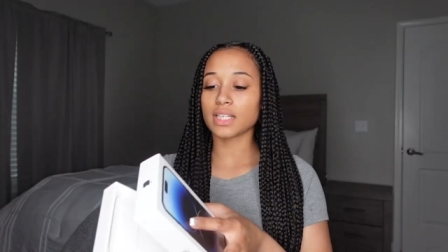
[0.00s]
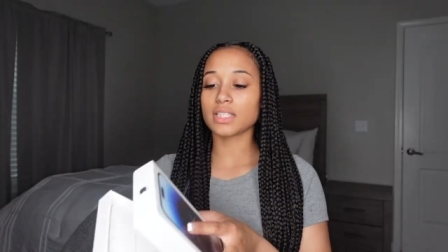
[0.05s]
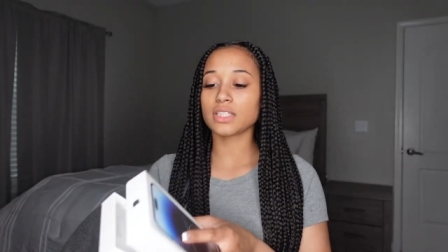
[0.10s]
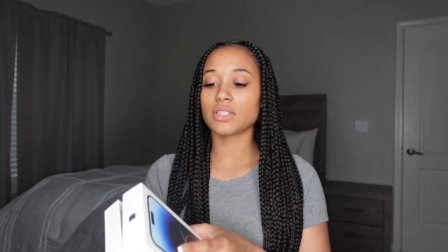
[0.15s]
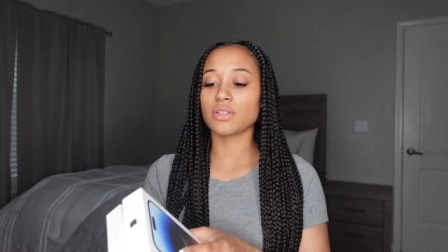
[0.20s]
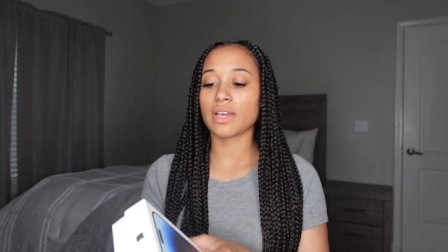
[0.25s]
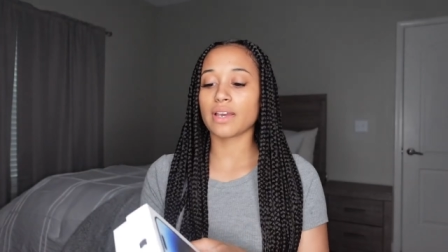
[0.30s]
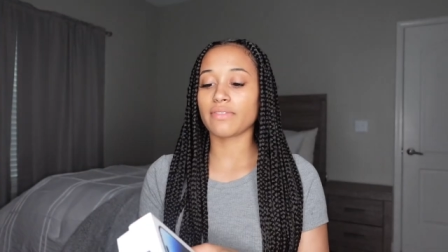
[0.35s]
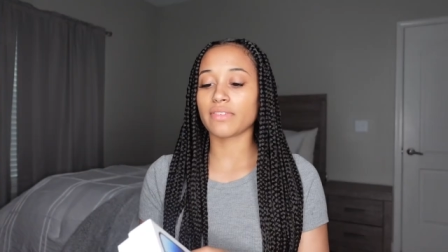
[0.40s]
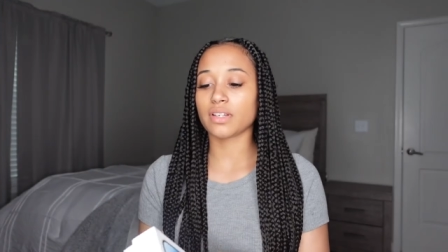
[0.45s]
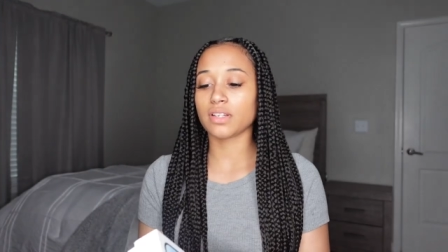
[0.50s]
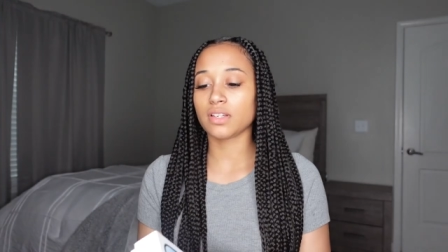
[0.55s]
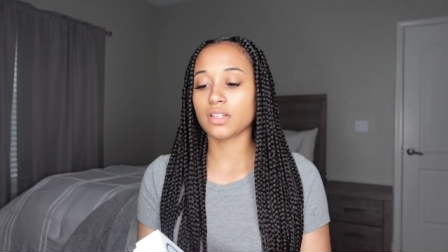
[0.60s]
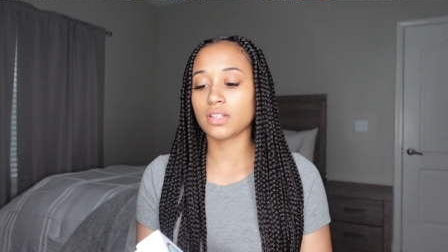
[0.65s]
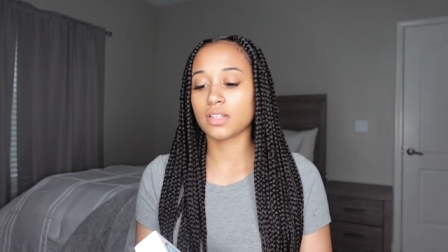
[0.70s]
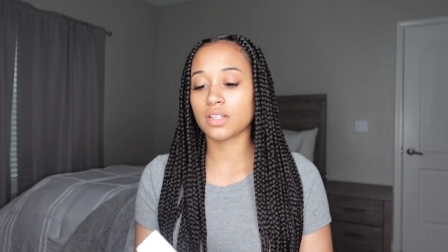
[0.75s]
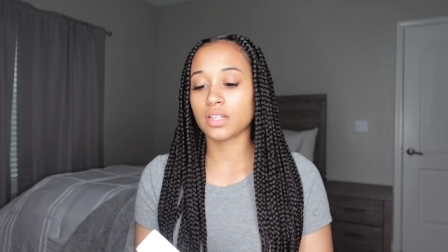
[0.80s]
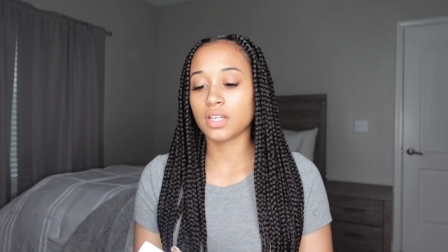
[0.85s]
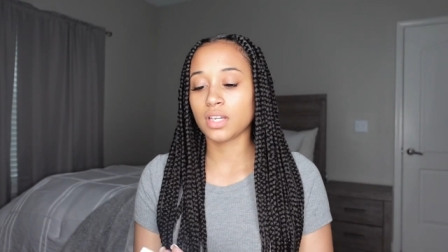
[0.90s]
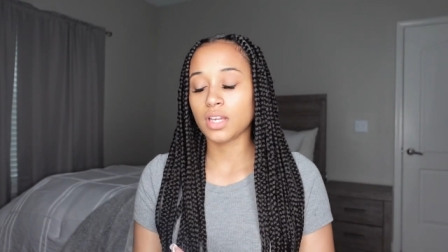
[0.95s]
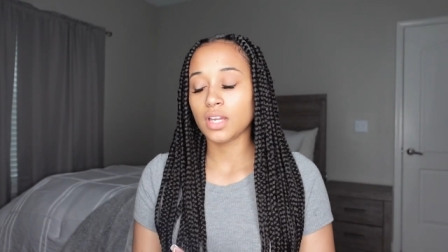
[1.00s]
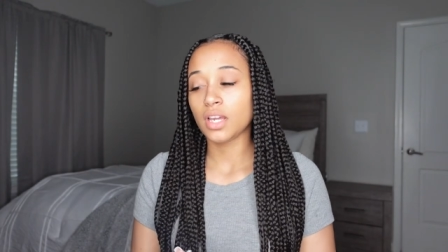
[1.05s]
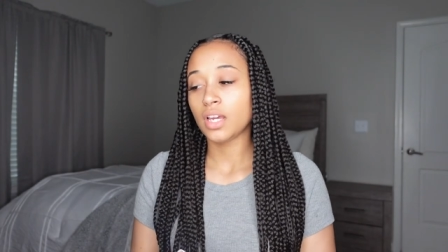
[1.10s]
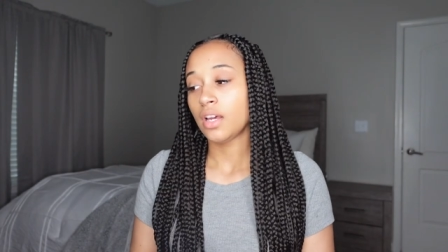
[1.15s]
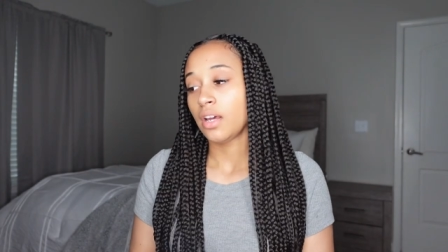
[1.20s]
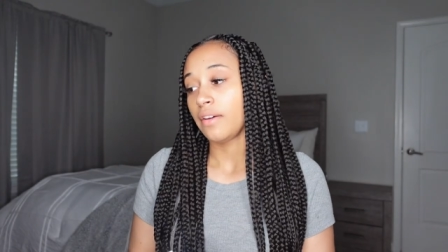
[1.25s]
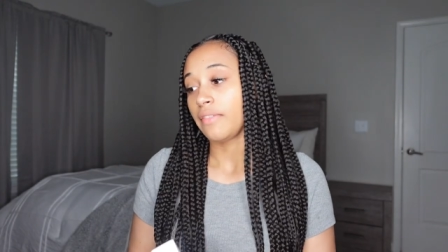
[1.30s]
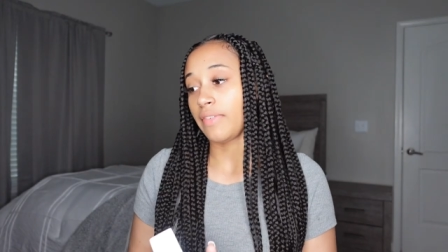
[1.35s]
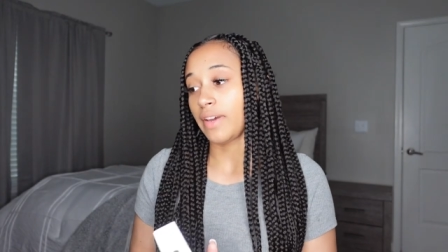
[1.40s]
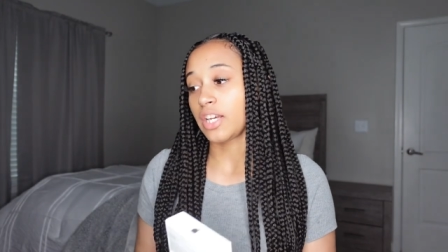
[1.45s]
still have a
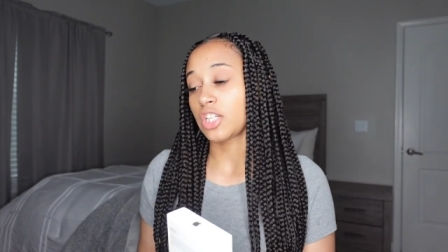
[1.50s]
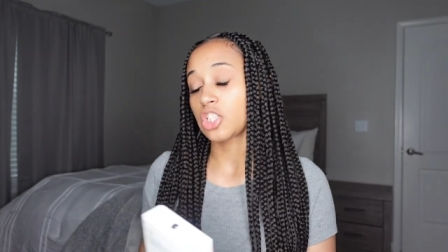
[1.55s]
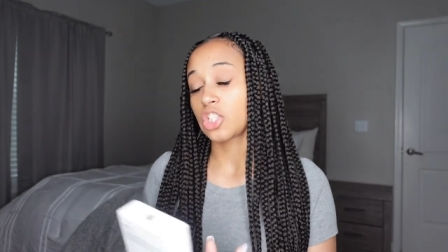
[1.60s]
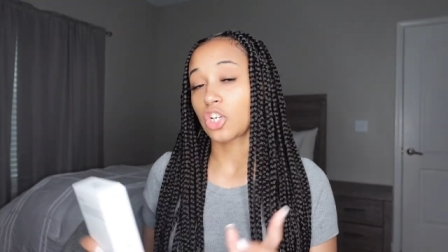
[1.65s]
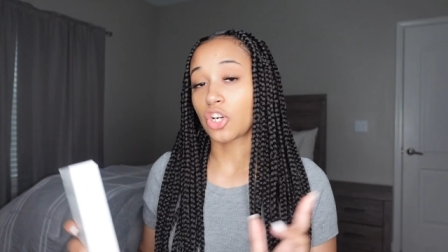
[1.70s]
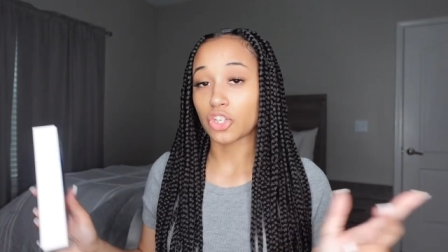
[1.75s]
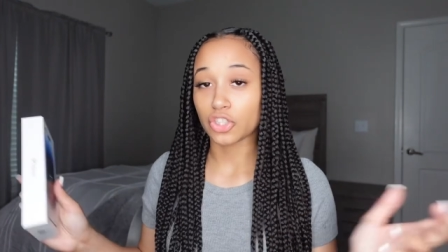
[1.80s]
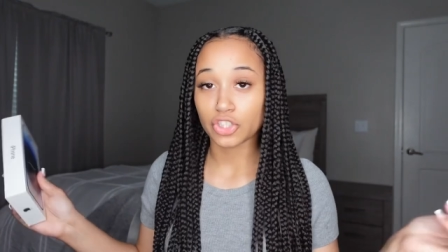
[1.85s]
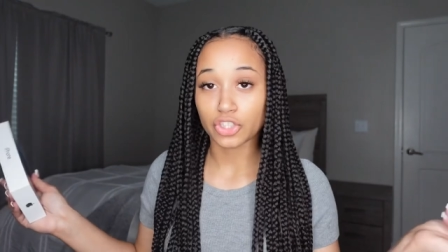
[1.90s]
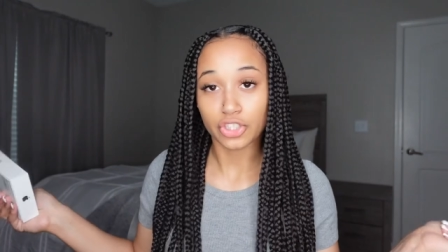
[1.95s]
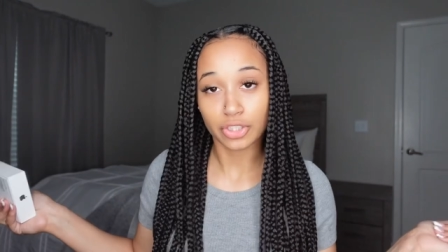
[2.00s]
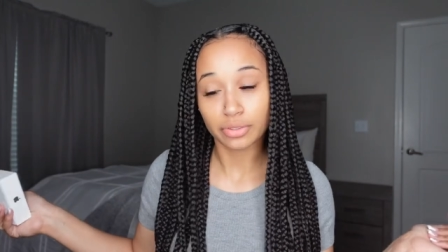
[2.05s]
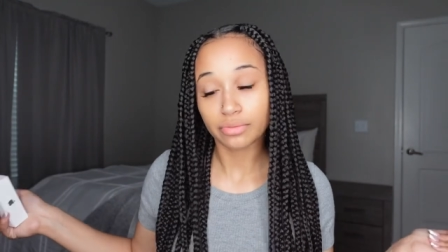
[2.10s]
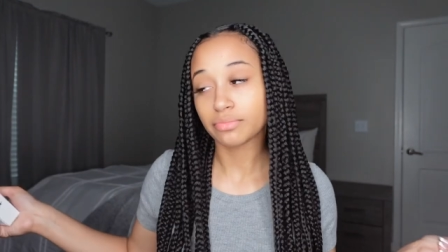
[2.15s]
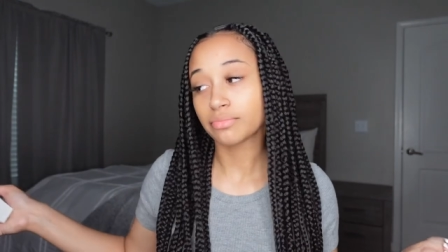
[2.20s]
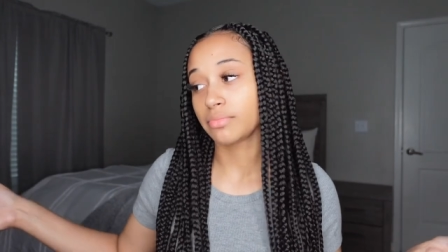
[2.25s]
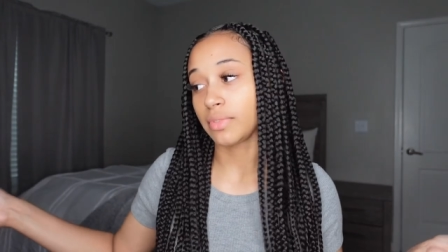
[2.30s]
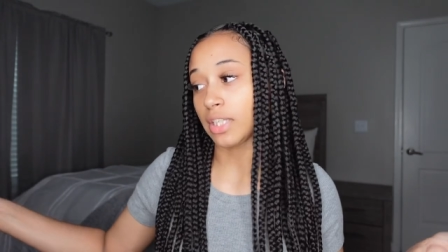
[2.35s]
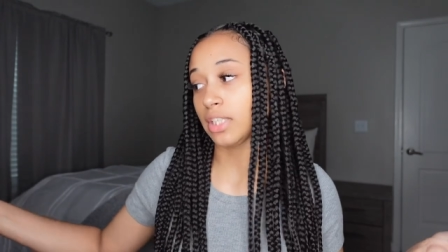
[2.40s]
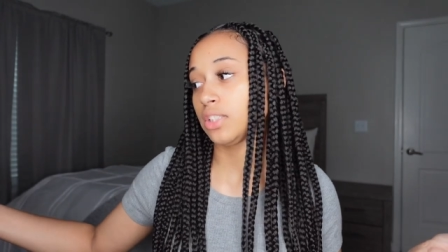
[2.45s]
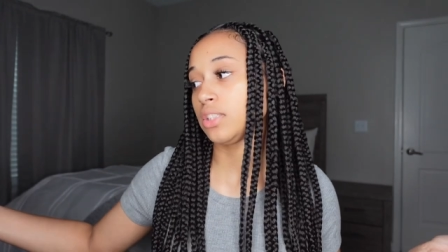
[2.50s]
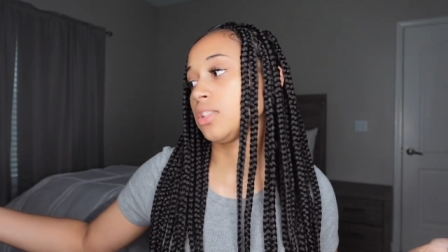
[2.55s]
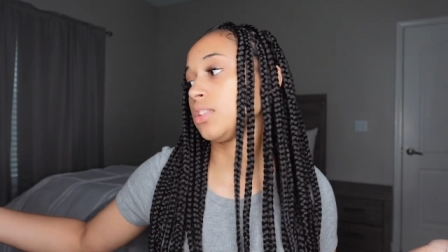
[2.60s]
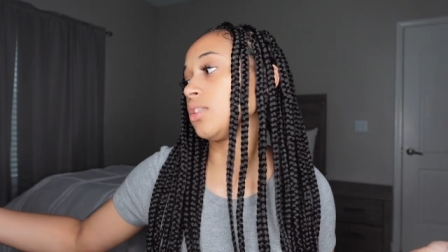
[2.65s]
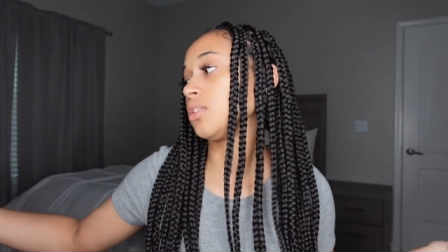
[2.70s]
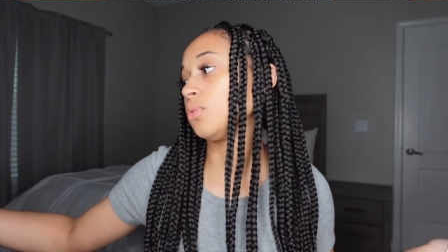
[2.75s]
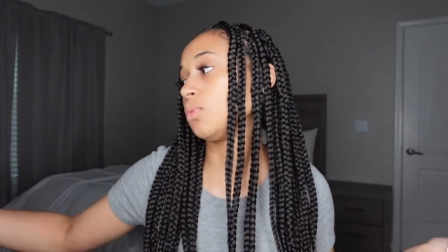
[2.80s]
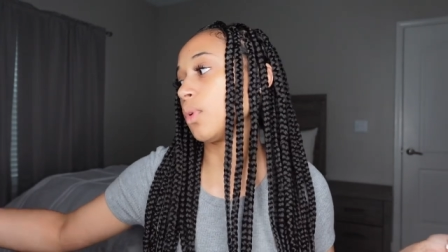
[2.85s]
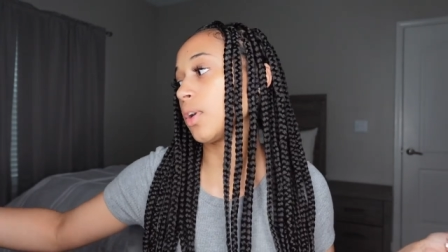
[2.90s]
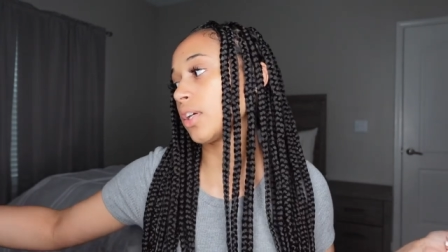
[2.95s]
fast charger that's
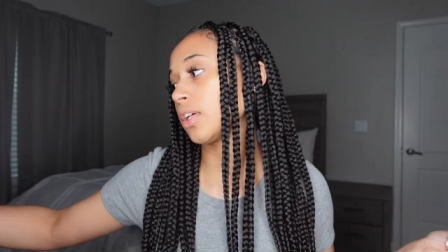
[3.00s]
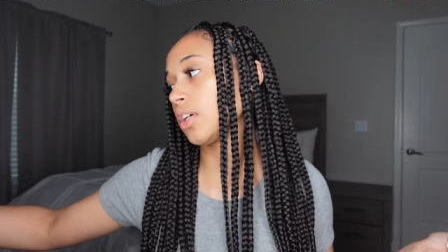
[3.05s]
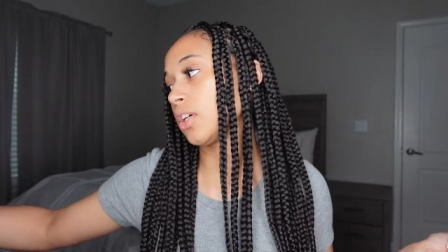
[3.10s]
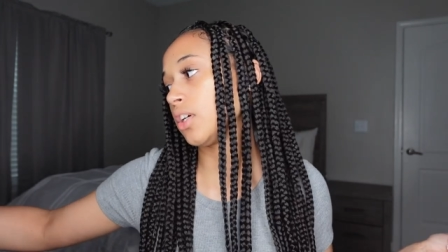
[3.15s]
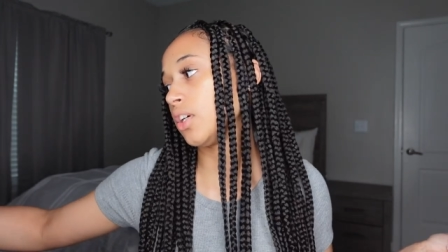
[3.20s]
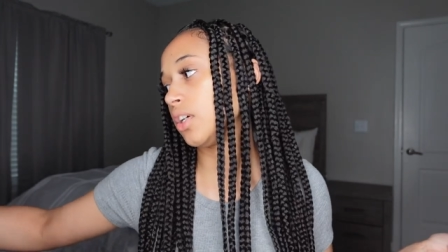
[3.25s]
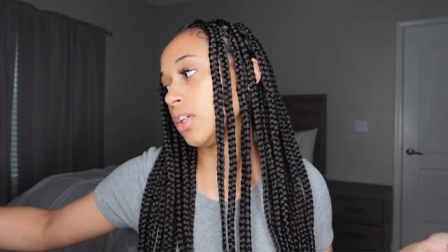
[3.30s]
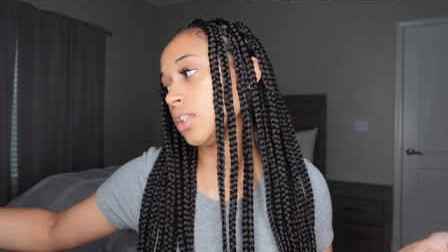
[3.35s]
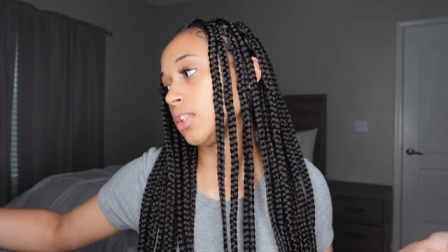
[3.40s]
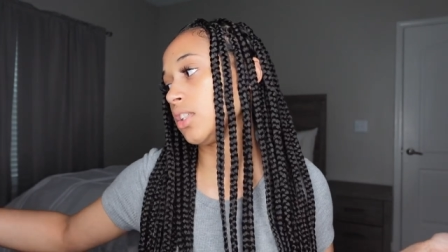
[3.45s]
still working good,